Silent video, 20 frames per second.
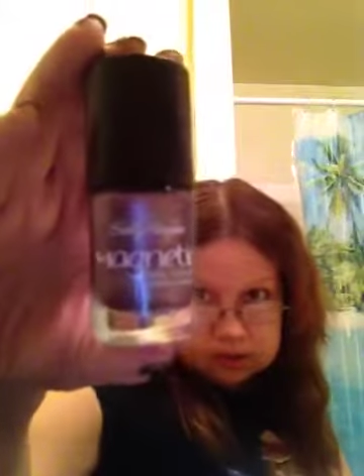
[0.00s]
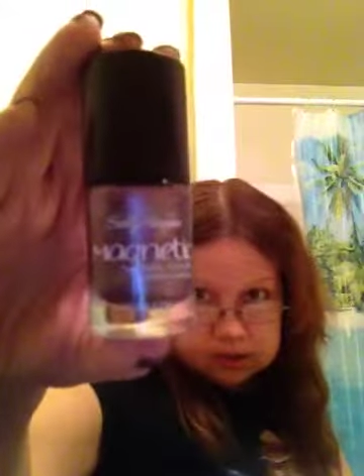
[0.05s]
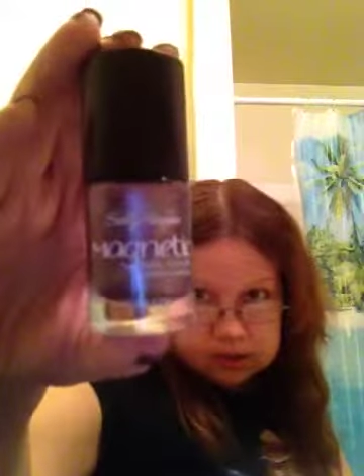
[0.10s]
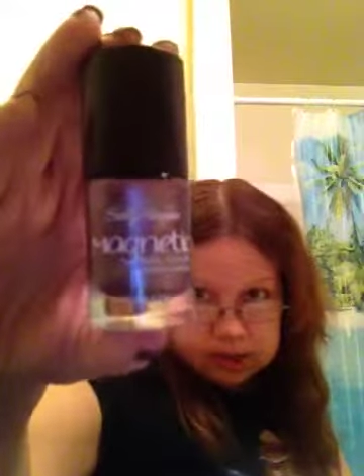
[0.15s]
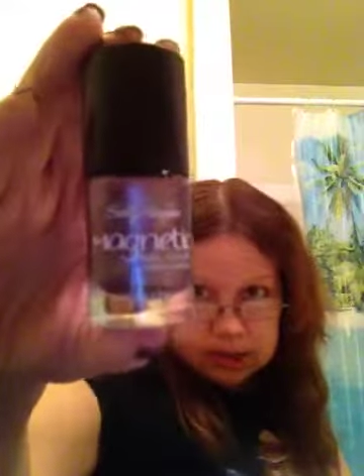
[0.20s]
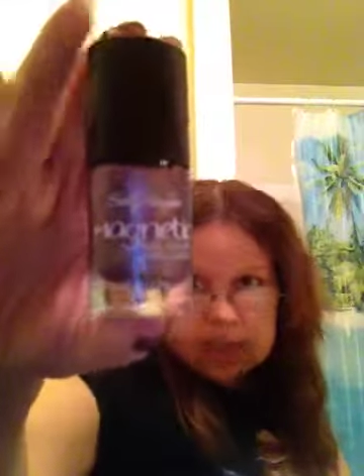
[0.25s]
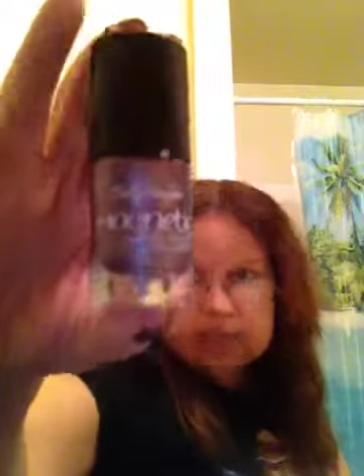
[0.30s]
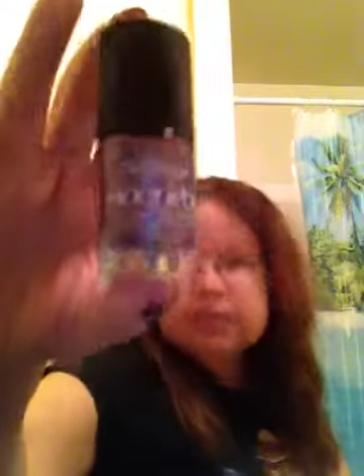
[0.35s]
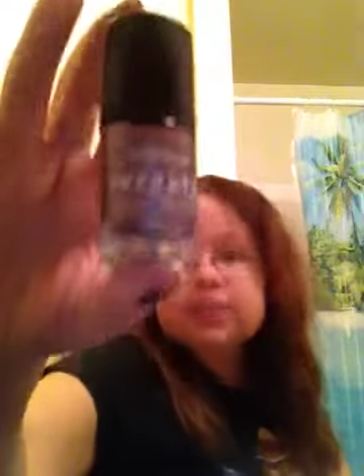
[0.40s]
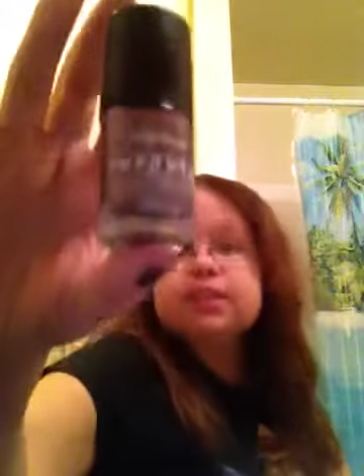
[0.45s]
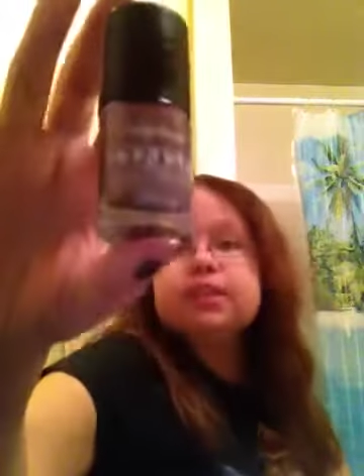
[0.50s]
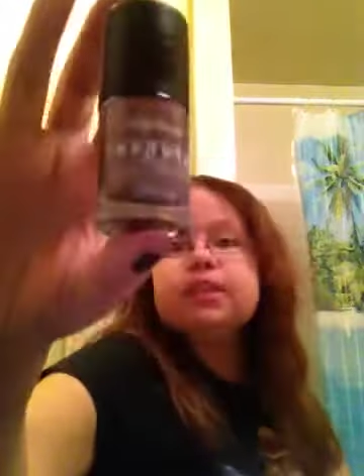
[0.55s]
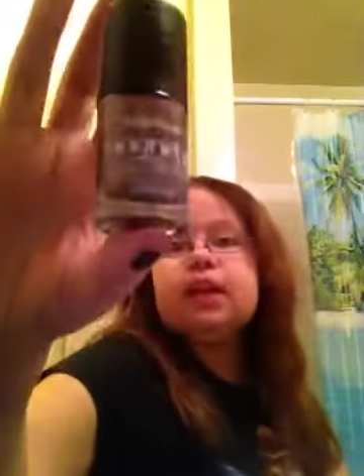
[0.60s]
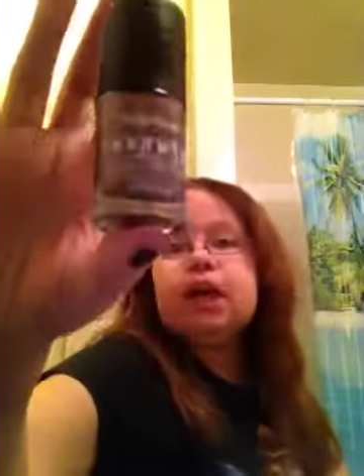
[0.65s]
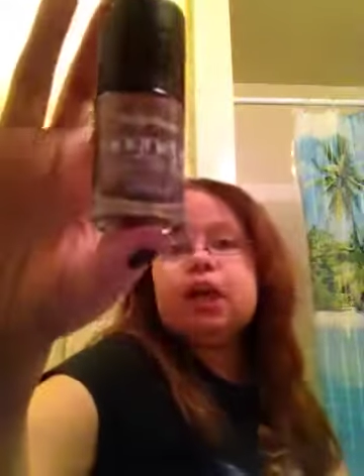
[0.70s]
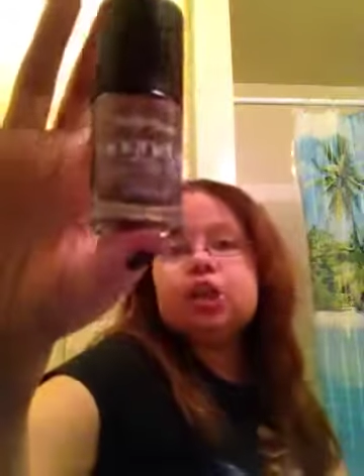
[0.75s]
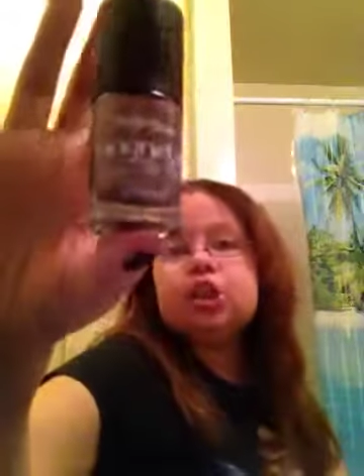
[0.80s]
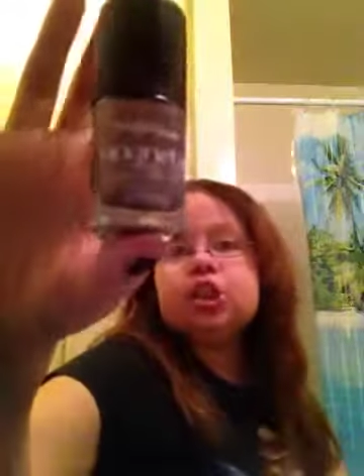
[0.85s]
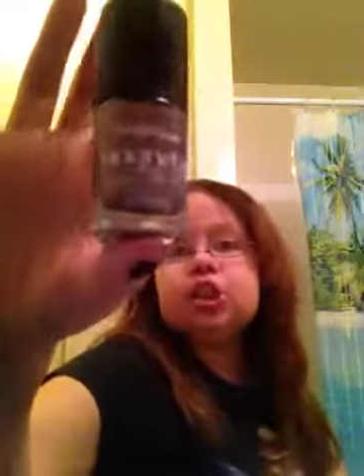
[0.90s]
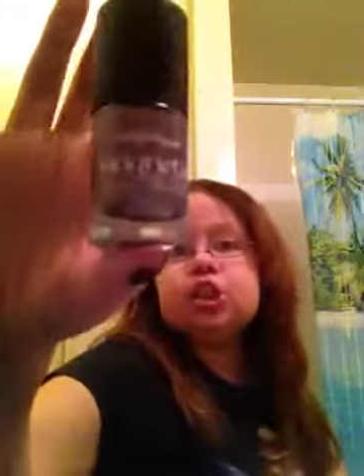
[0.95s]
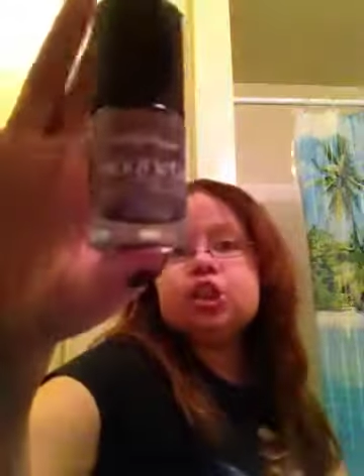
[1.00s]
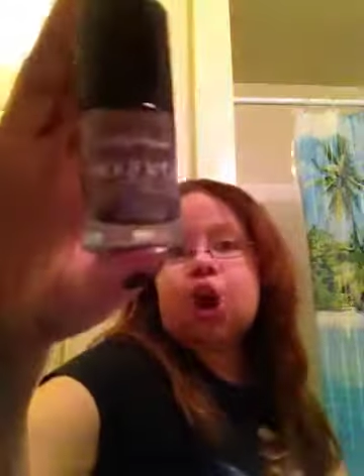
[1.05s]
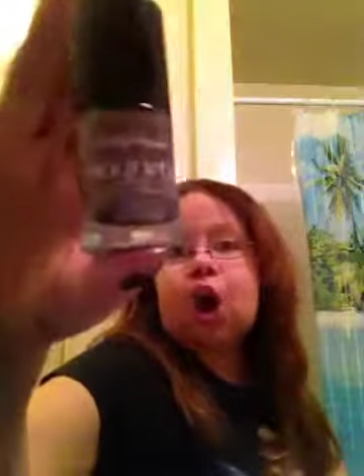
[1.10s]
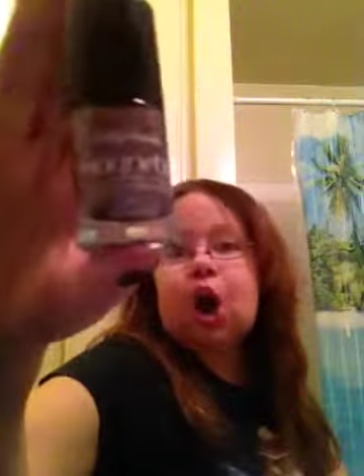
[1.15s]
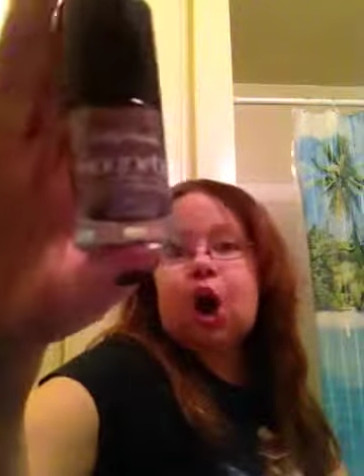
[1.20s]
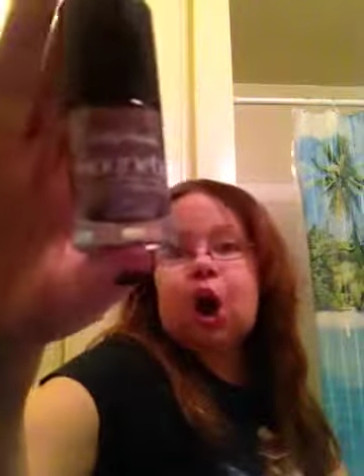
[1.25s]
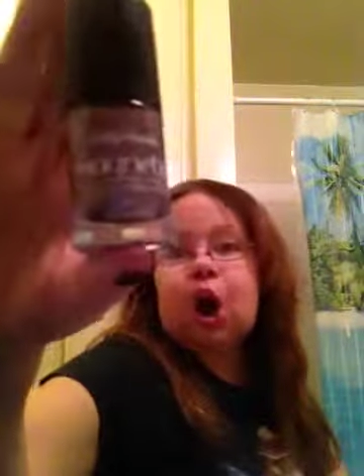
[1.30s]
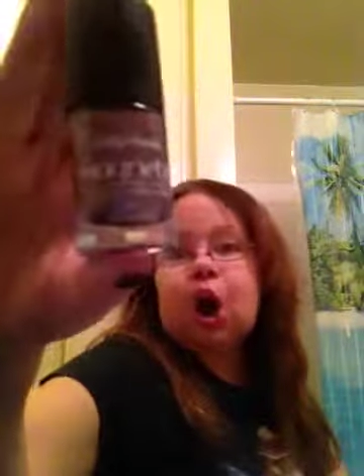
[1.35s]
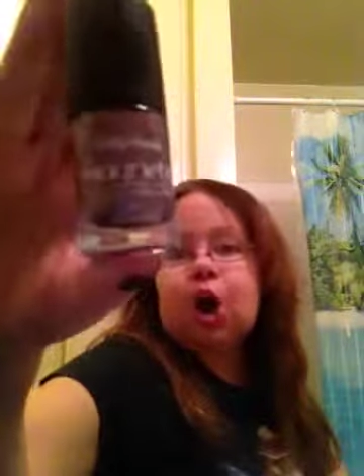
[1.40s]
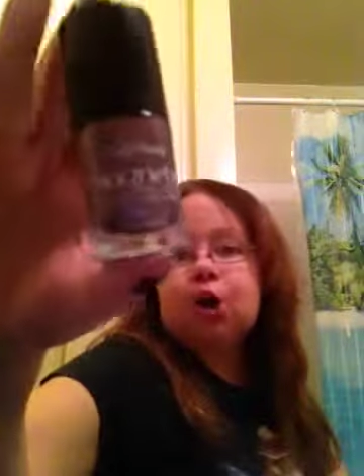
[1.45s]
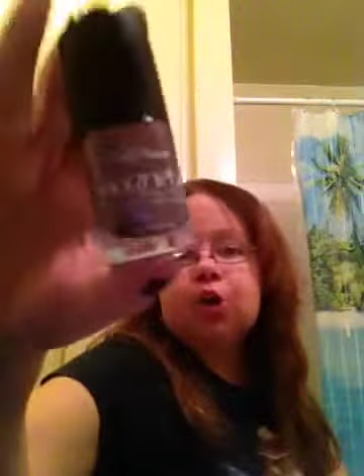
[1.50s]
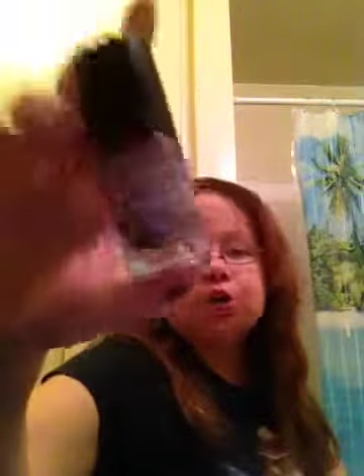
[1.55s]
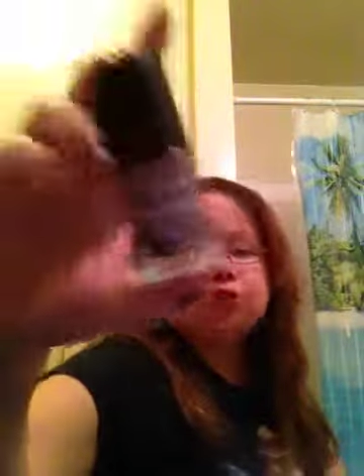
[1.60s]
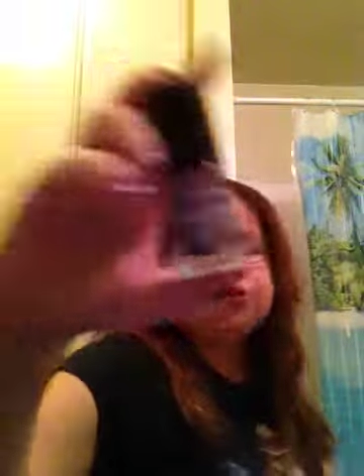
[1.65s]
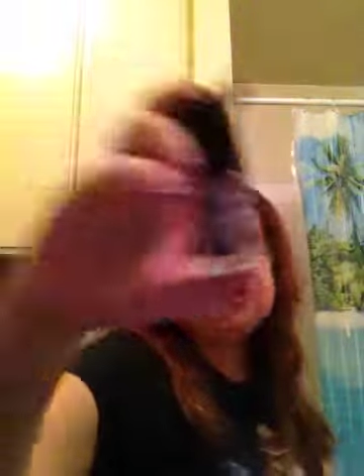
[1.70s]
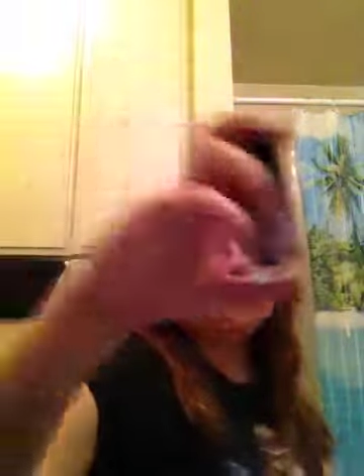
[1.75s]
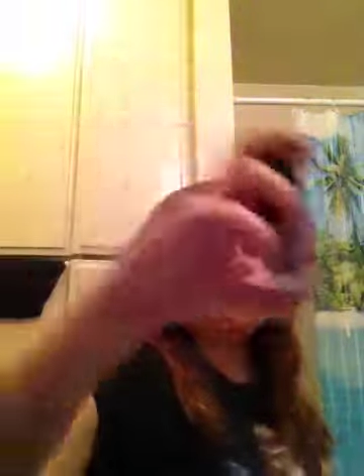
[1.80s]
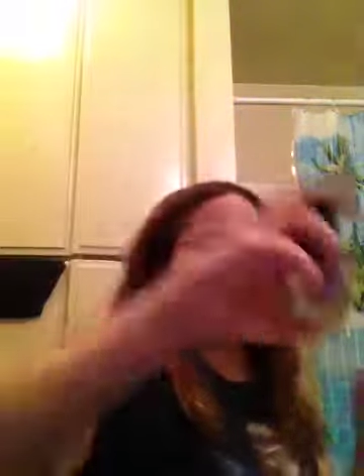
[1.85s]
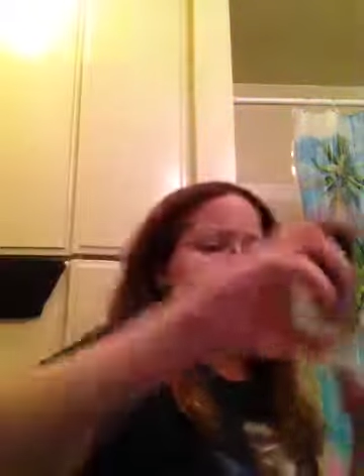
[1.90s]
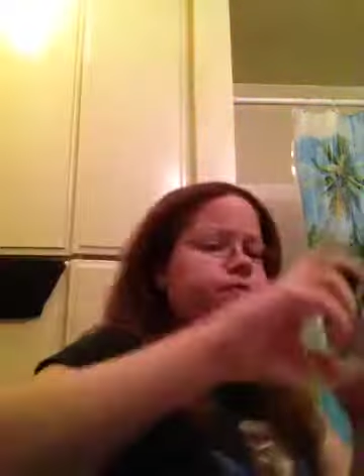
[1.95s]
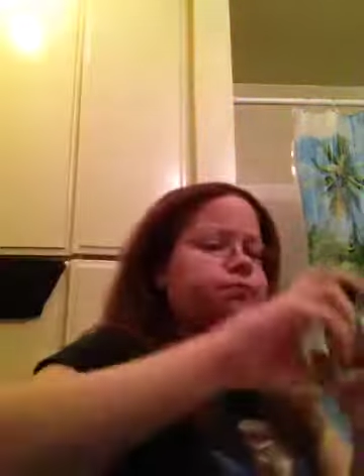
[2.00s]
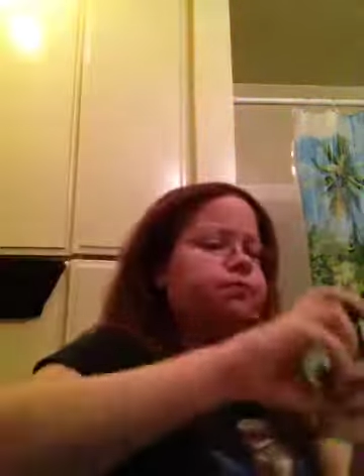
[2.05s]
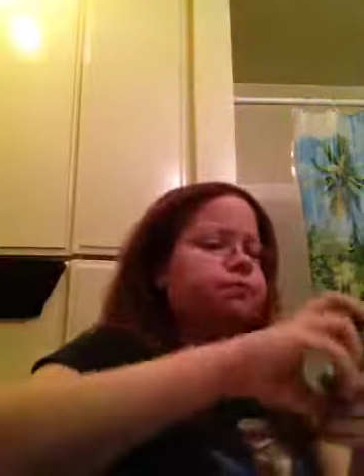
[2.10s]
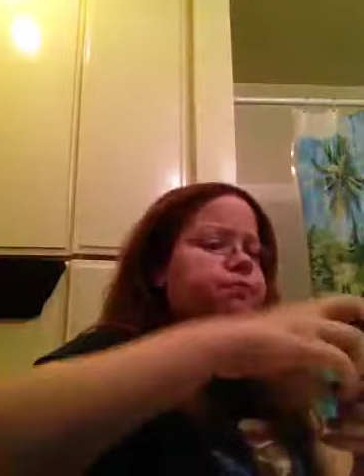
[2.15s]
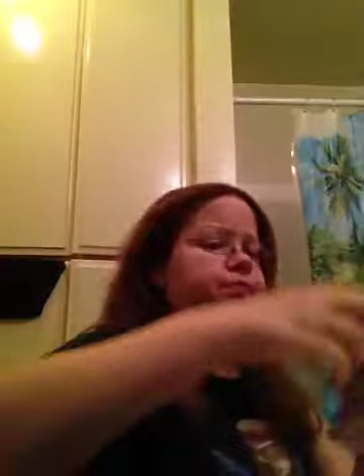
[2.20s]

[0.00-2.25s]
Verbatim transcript: 10 stars.